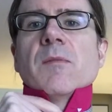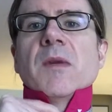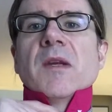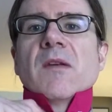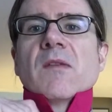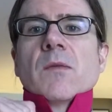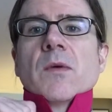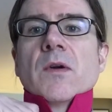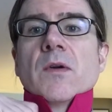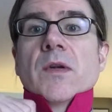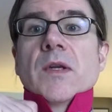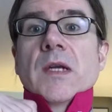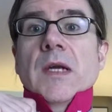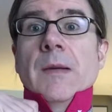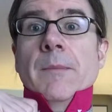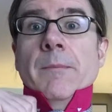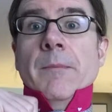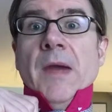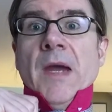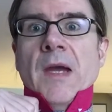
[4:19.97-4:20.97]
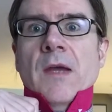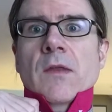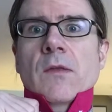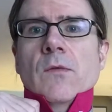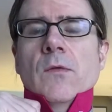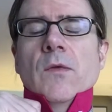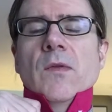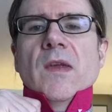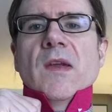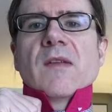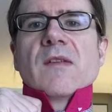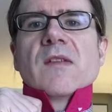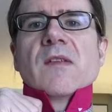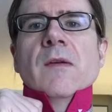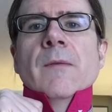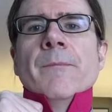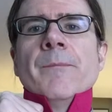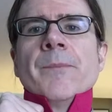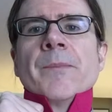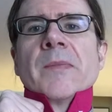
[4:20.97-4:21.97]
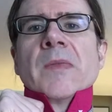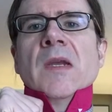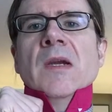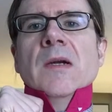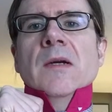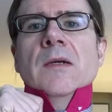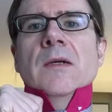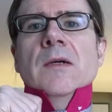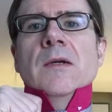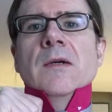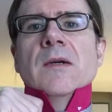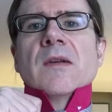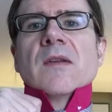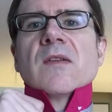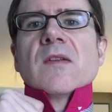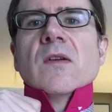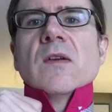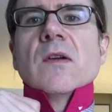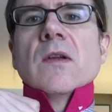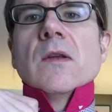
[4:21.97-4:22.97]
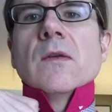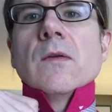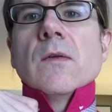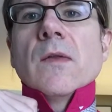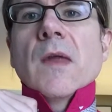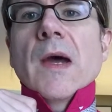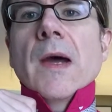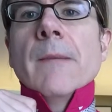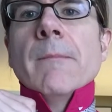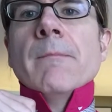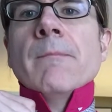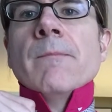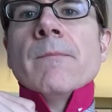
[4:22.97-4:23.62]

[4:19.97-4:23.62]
because we're going to come back through this. So you're going to do that.